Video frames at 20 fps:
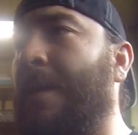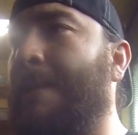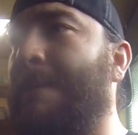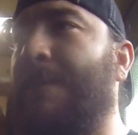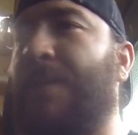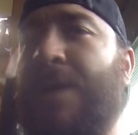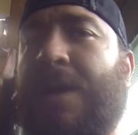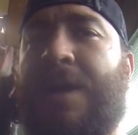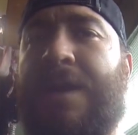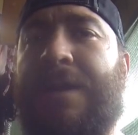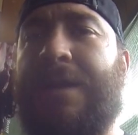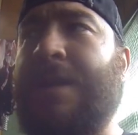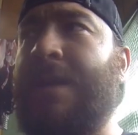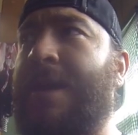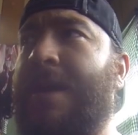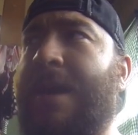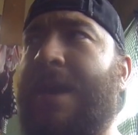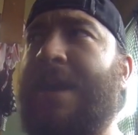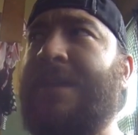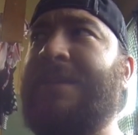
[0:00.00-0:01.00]
But
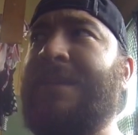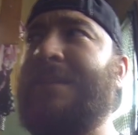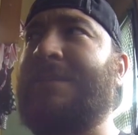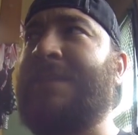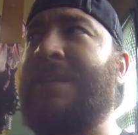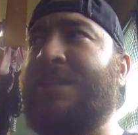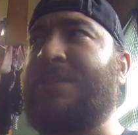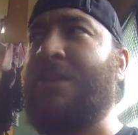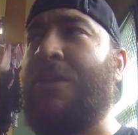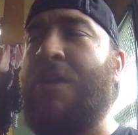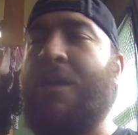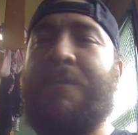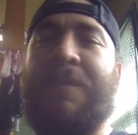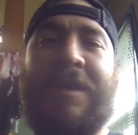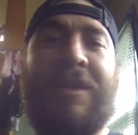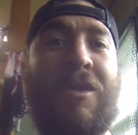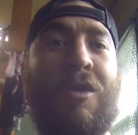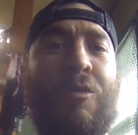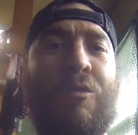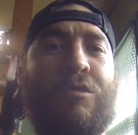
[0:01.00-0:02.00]
I think this car
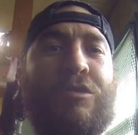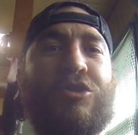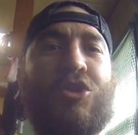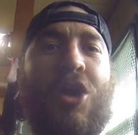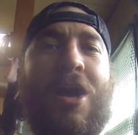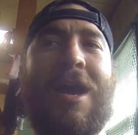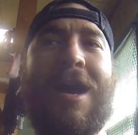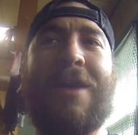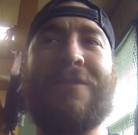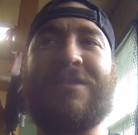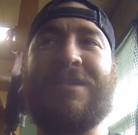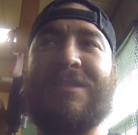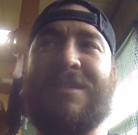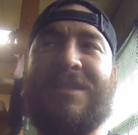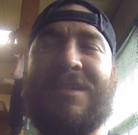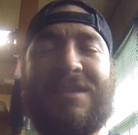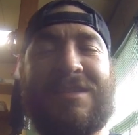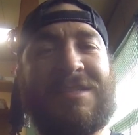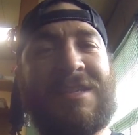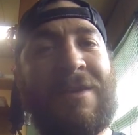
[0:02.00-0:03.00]
being all-wheel drive, since
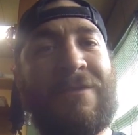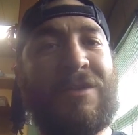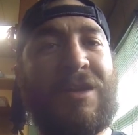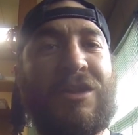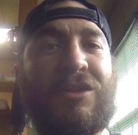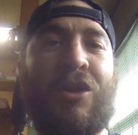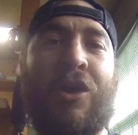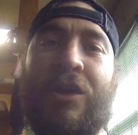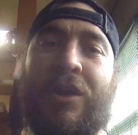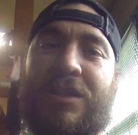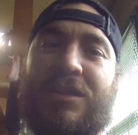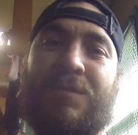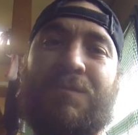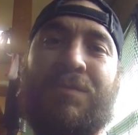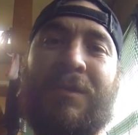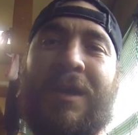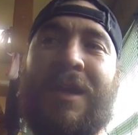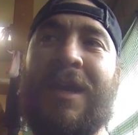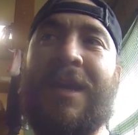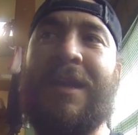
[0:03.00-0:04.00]
it's a 70-30
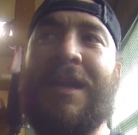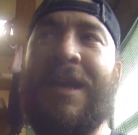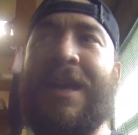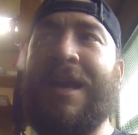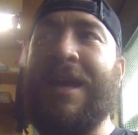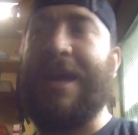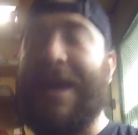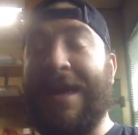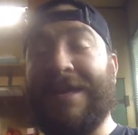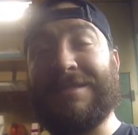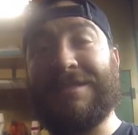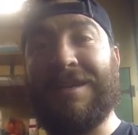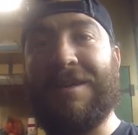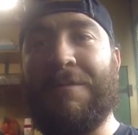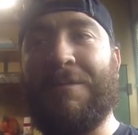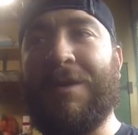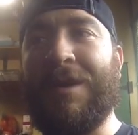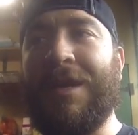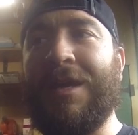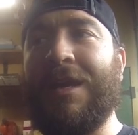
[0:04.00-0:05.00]
split, it's going to
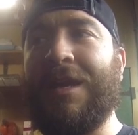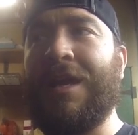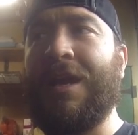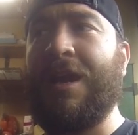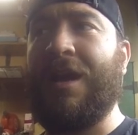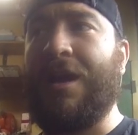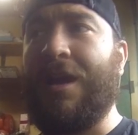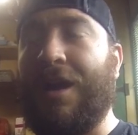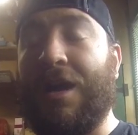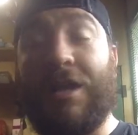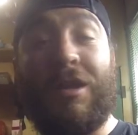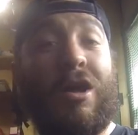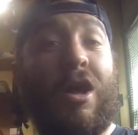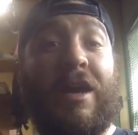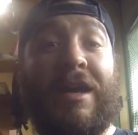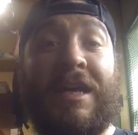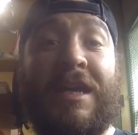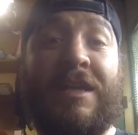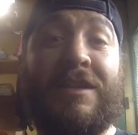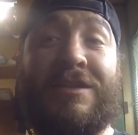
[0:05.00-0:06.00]
be a
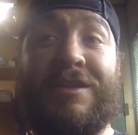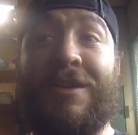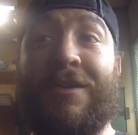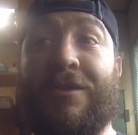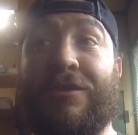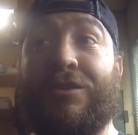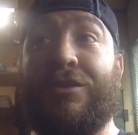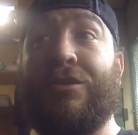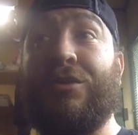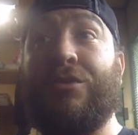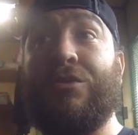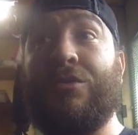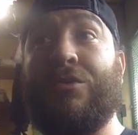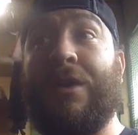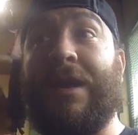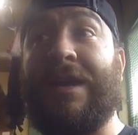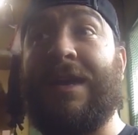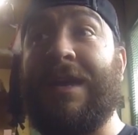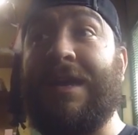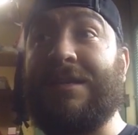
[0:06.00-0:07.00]
lot easier to,
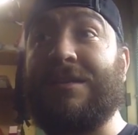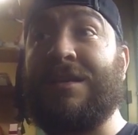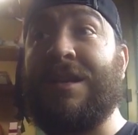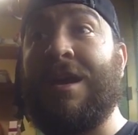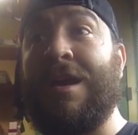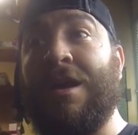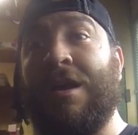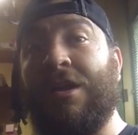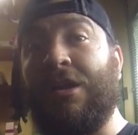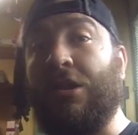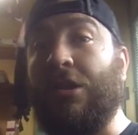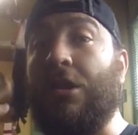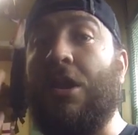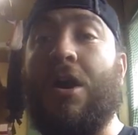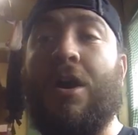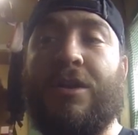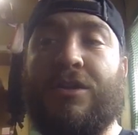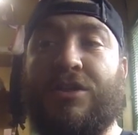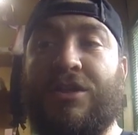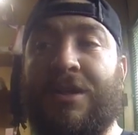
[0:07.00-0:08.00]
I guess,
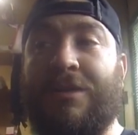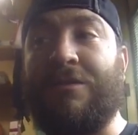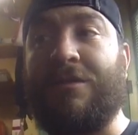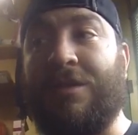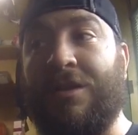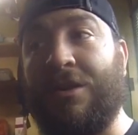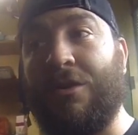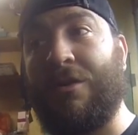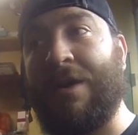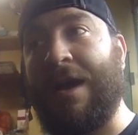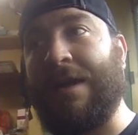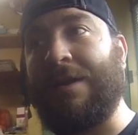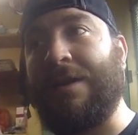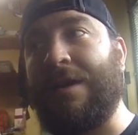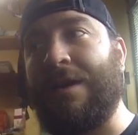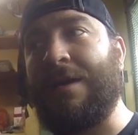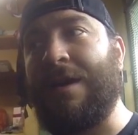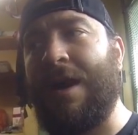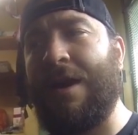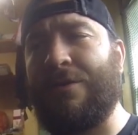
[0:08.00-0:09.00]
launch and, you know, kind
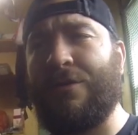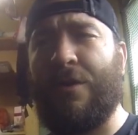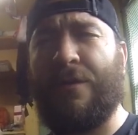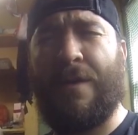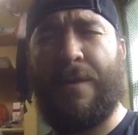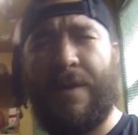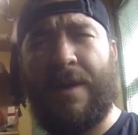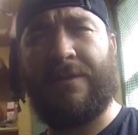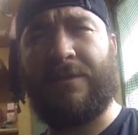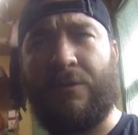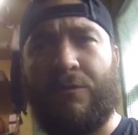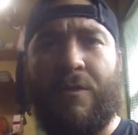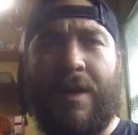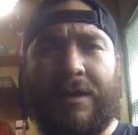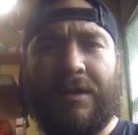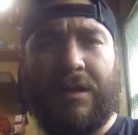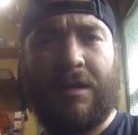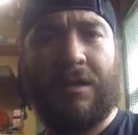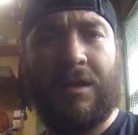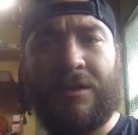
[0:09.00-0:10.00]
of, I don't know if I'm going to have to
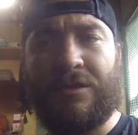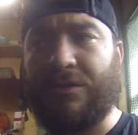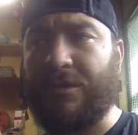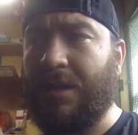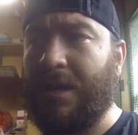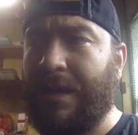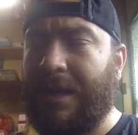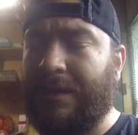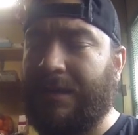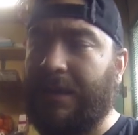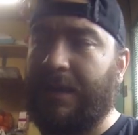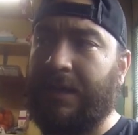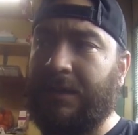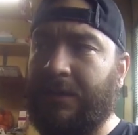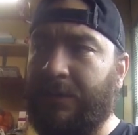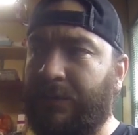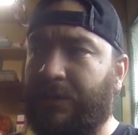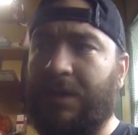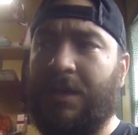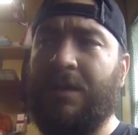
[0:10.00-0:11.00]
ride the clutch or not, kind of like I
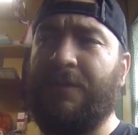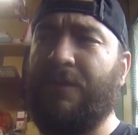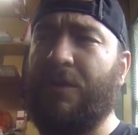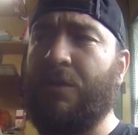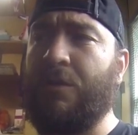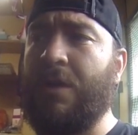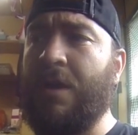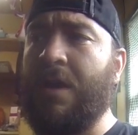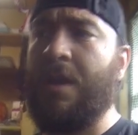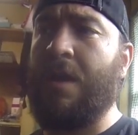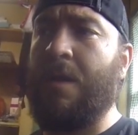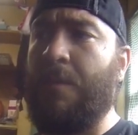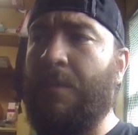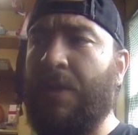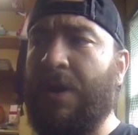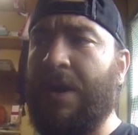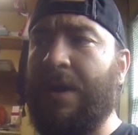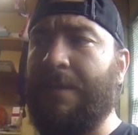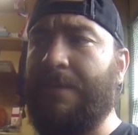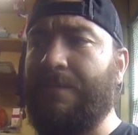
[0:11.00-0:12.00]
did with the Evo.
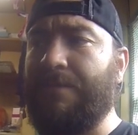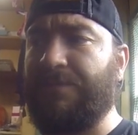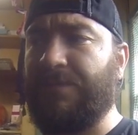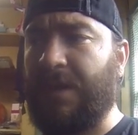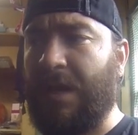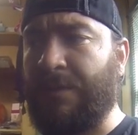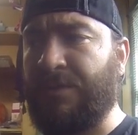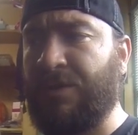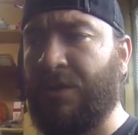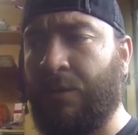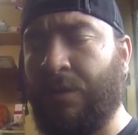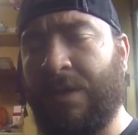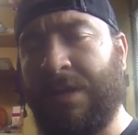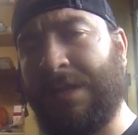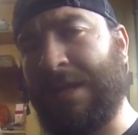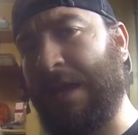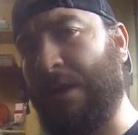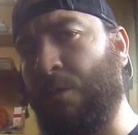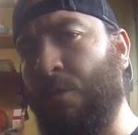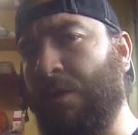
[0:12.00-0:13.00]
But I'm sure within
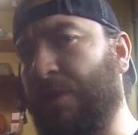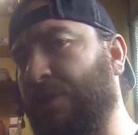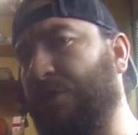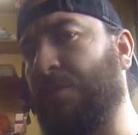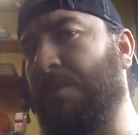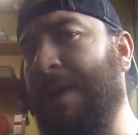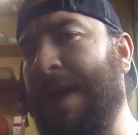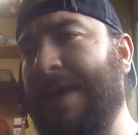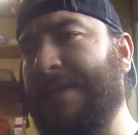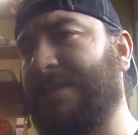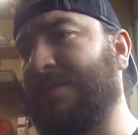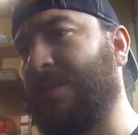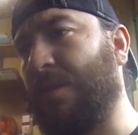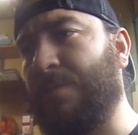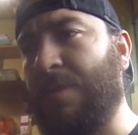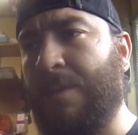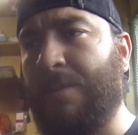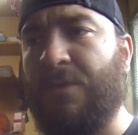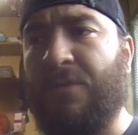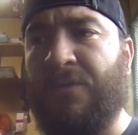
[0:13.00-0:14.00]
like 1 or 2 passes I'll
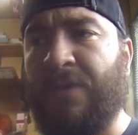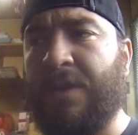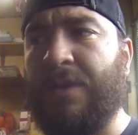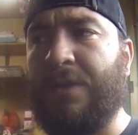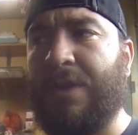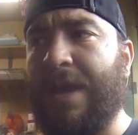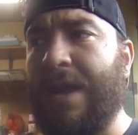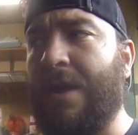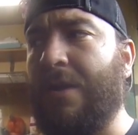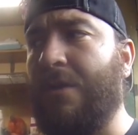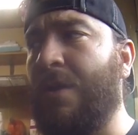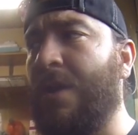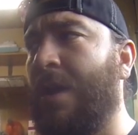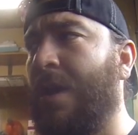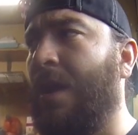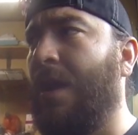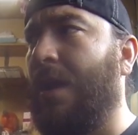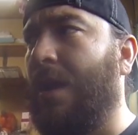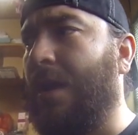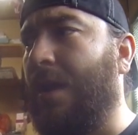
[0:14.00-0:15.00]
be able to figure it out.
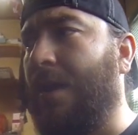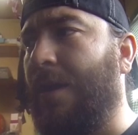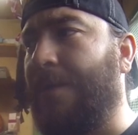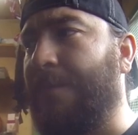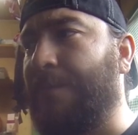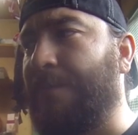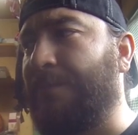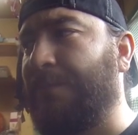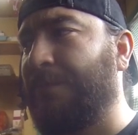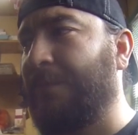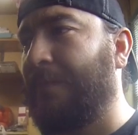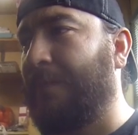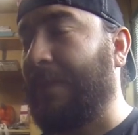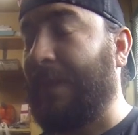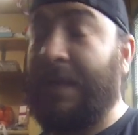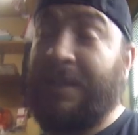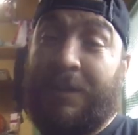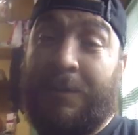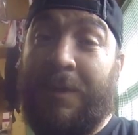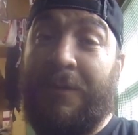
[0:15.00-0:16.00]

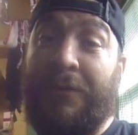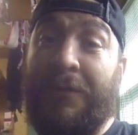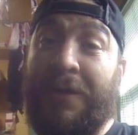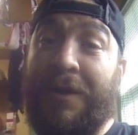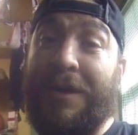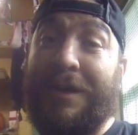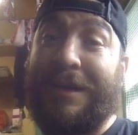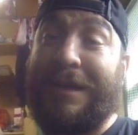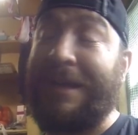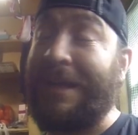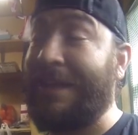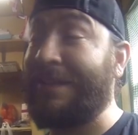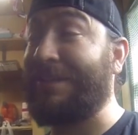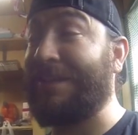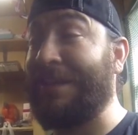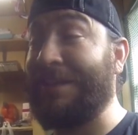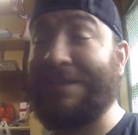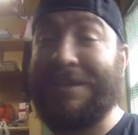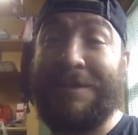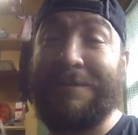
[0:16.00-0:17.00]
It's going to be fun. It's
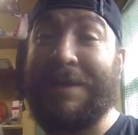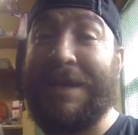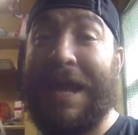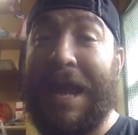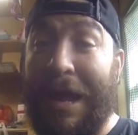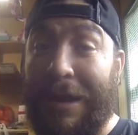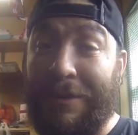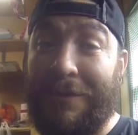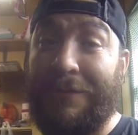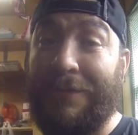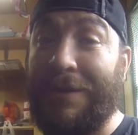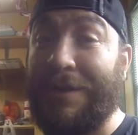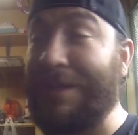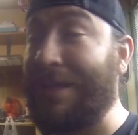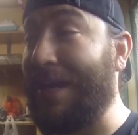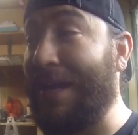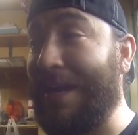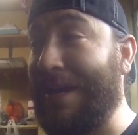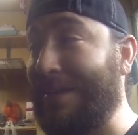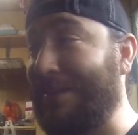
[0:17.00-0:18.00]
going to be hella fun,
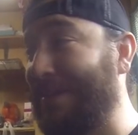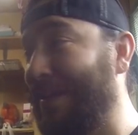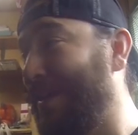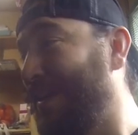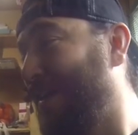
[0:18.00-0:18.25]
guys.